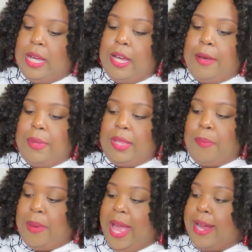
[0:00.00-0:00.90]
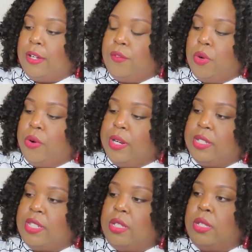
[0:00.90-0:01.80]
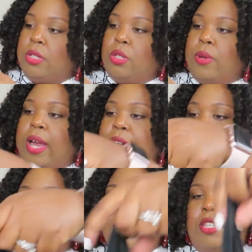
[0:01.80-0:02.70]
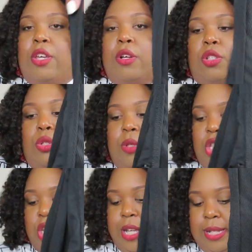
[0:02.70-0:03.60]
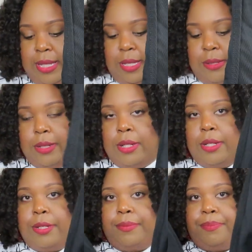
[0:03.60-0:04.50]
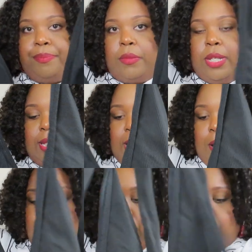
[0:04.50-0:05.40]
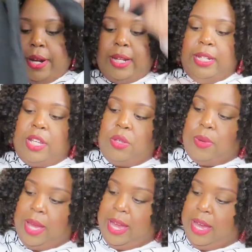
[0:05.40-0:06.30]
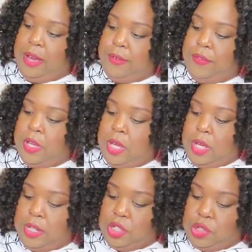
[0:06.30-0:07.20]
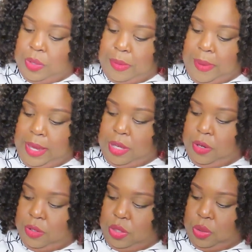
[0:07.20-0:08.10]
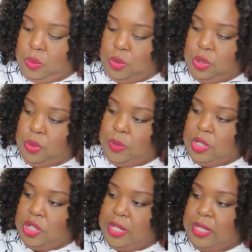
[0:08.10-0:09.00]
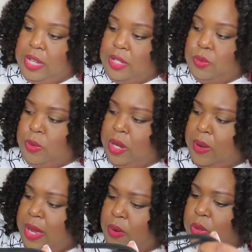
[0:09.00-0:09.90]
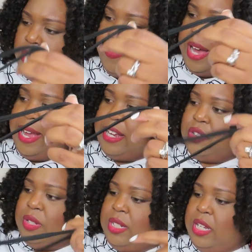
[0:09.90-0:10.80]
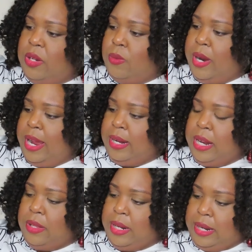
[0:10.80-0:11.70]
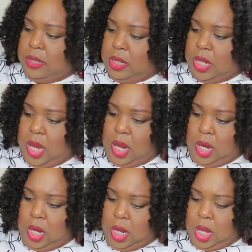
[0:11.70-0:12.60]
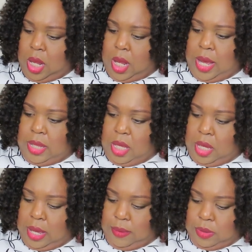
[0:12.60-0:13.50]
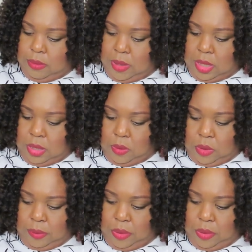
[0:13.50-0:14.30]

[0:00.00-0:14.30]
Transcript: um, the back, of course, you have this here to adjust the top part. And then you have a string back here too to adjust as well. I don't know if I actually did it right now that I looked at it. I think I was missing one